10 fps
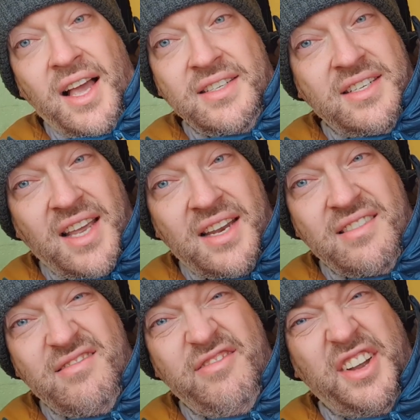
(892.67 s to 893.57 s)
as a
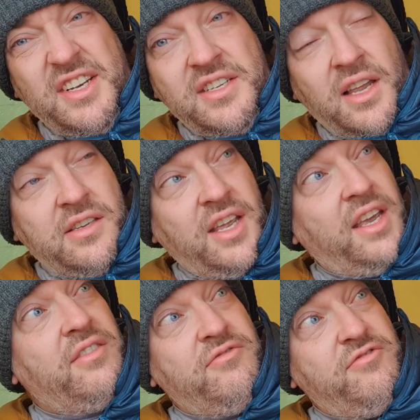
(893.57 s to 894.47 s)
tent,
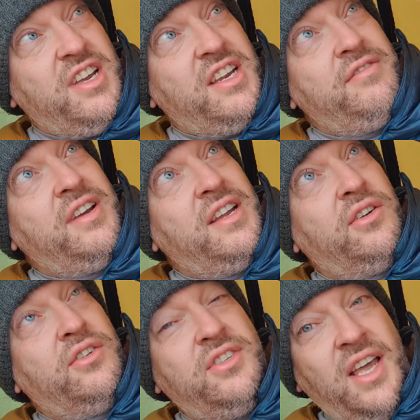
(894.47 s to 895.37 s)
fantastic, really
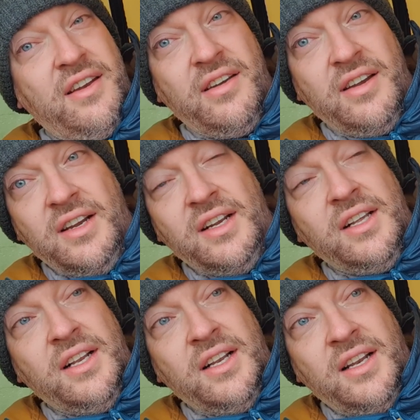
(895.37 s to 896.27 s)
good tent.
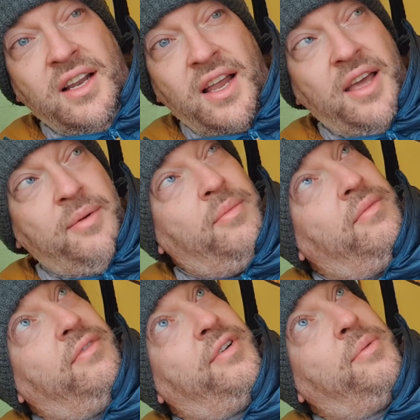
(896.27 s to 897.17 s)

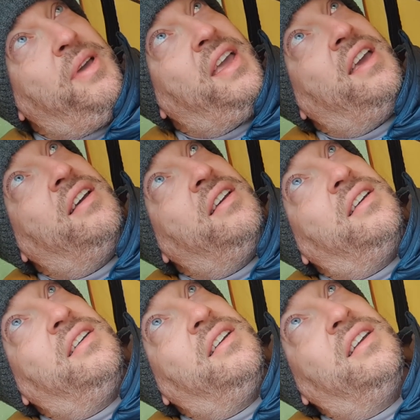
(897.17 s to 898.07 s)
For me,
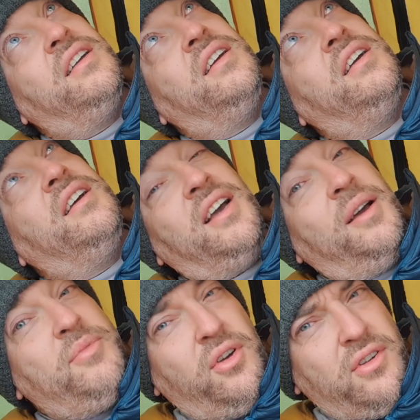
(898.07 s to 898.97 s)

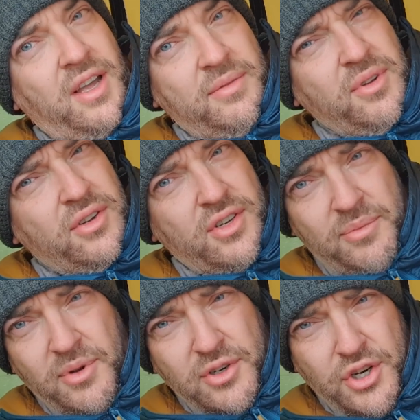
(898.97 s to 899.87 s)
I'm not
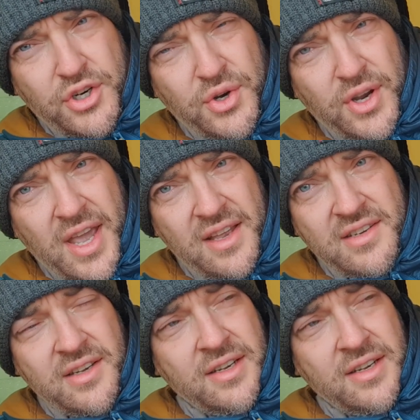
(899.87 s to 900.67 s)
so sure yet.